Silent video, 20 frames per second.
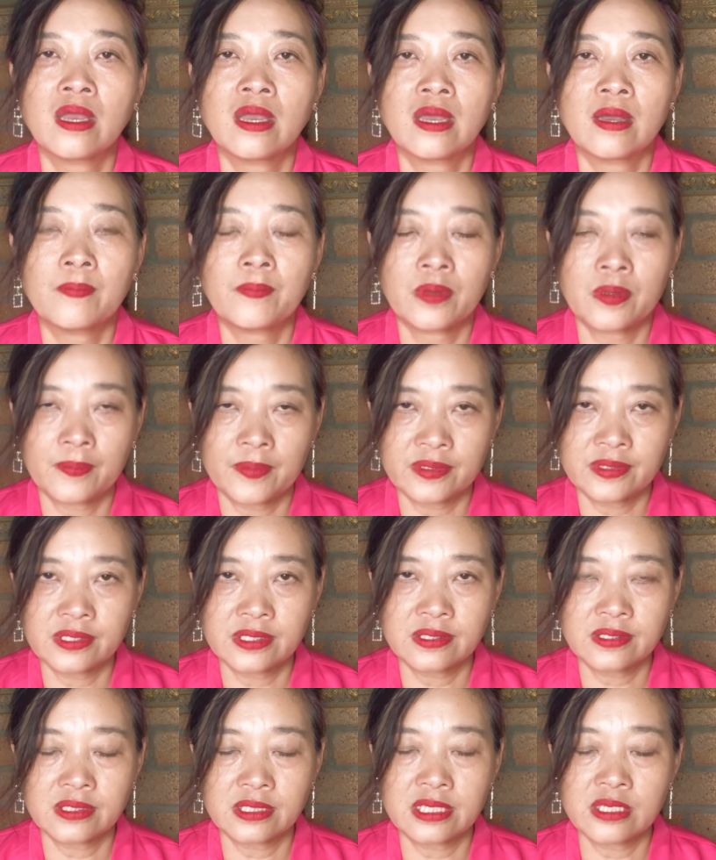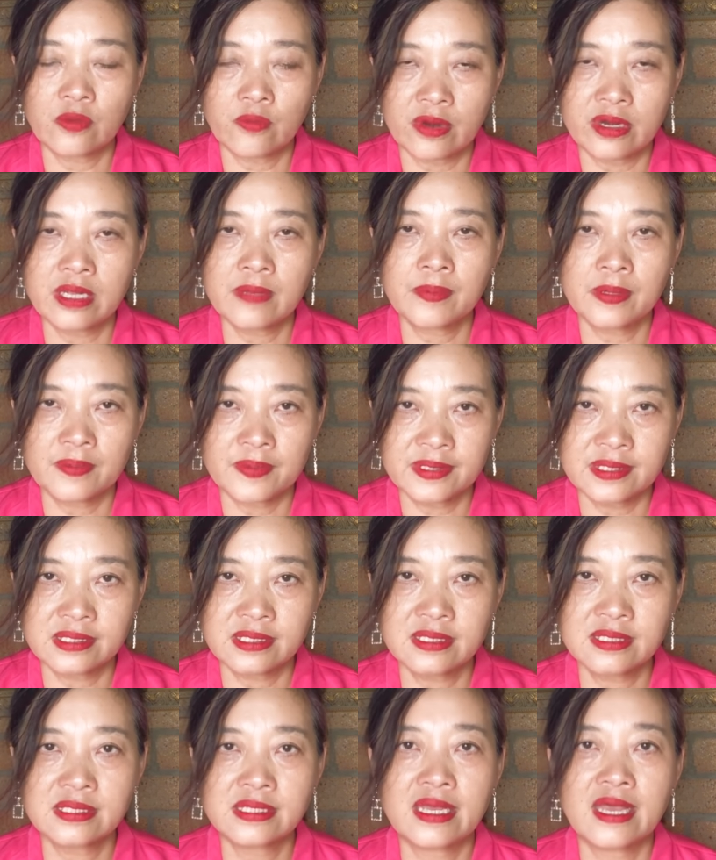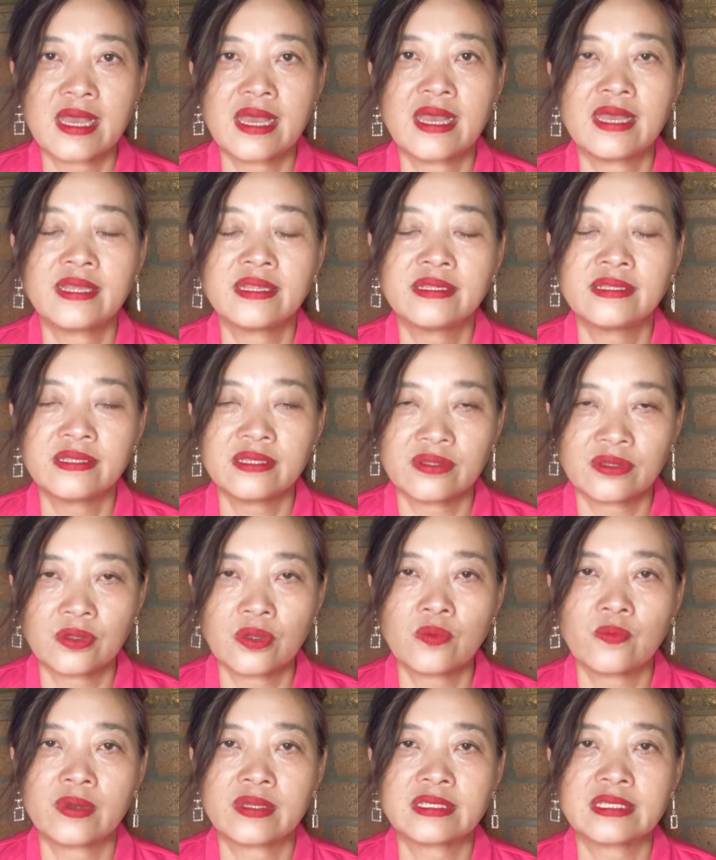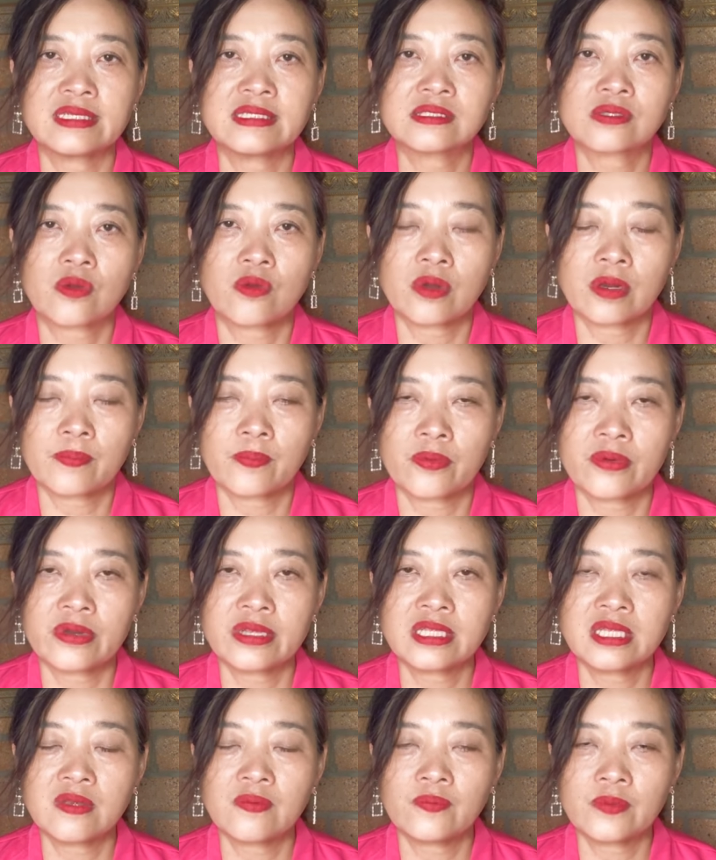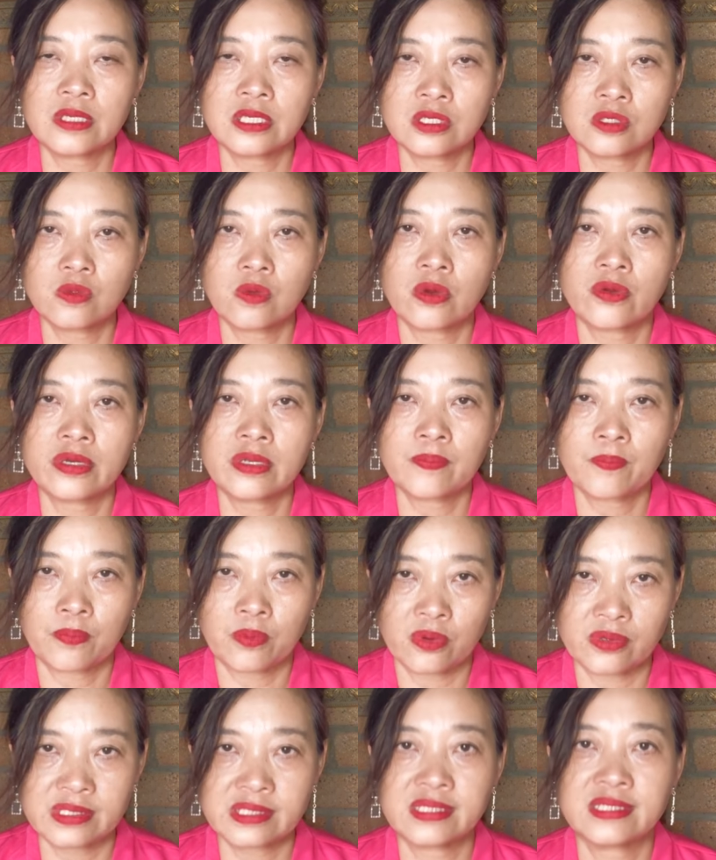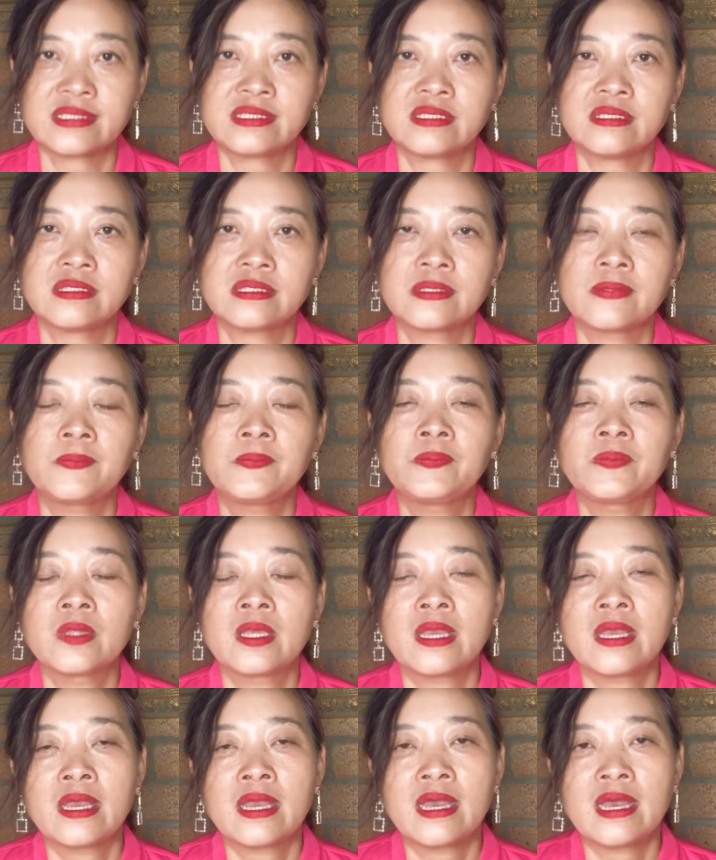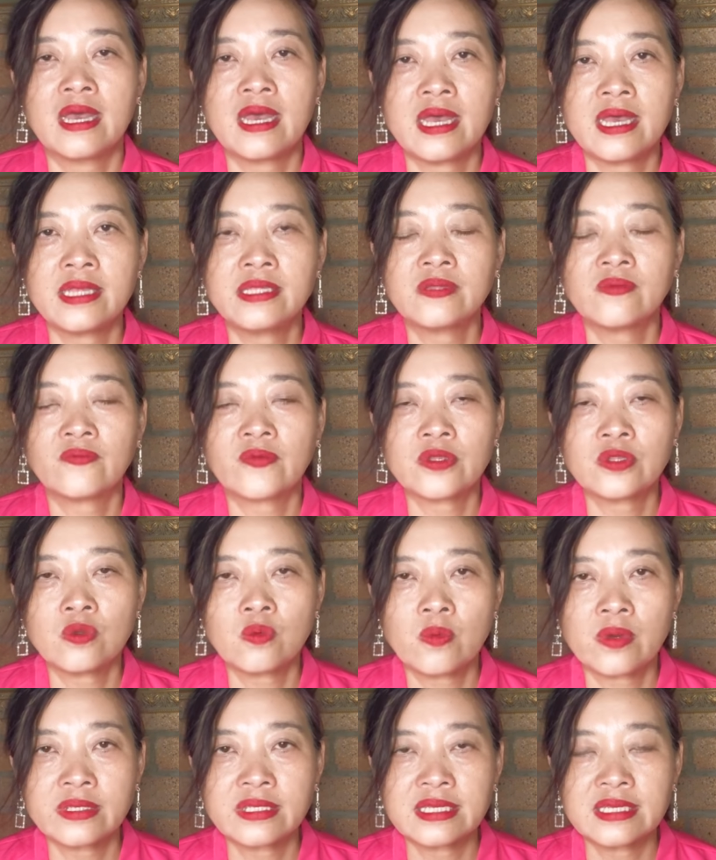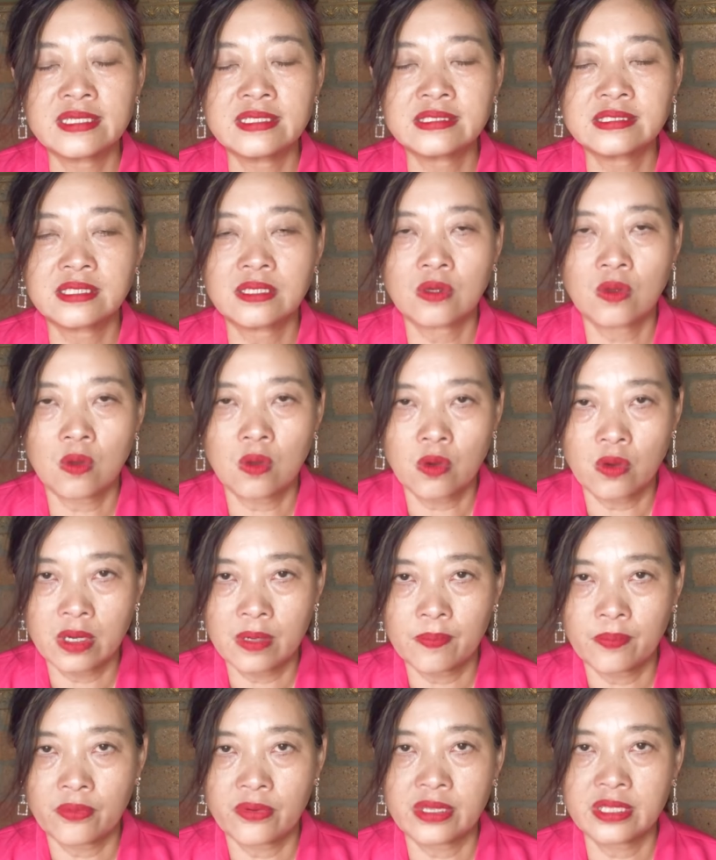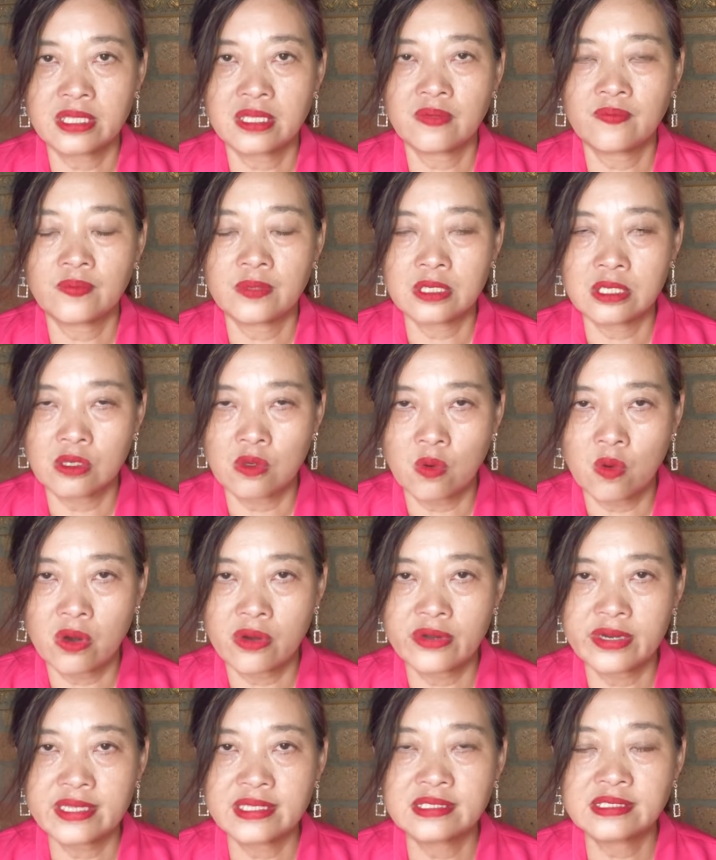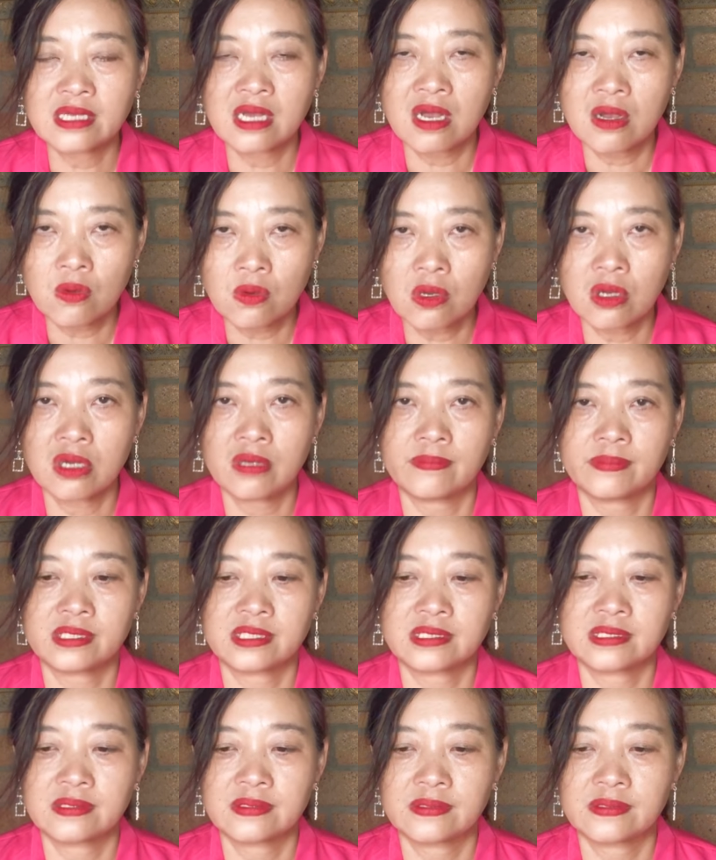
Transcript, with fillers: purposes, inquiry purposes, and the third one is collaborative inquiry processes, and the final one is the collaborative inquiries outcomes.